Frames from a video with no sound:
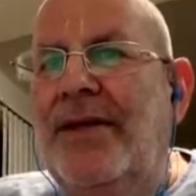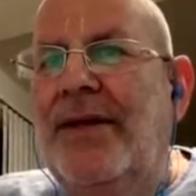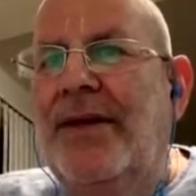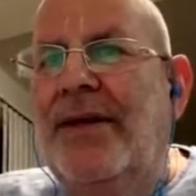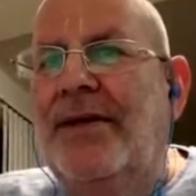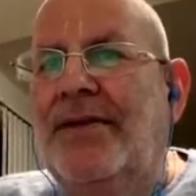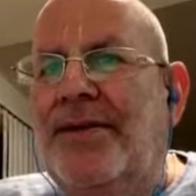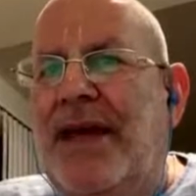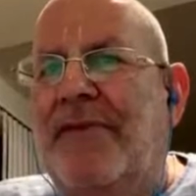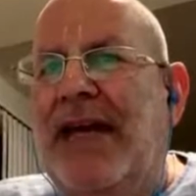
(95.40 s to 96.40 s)

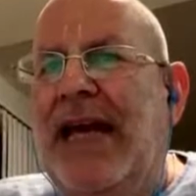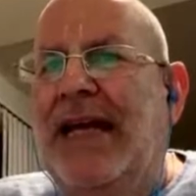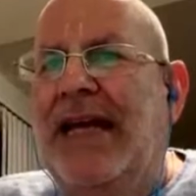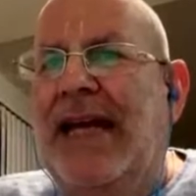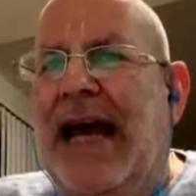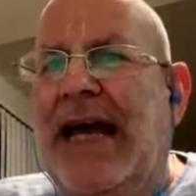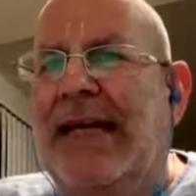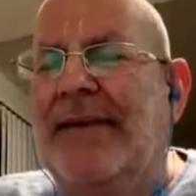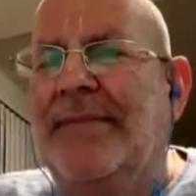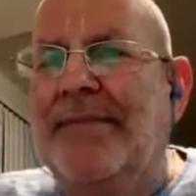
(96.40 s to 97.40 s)
7, 8, and
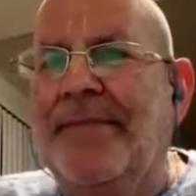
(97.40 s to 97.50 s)
9.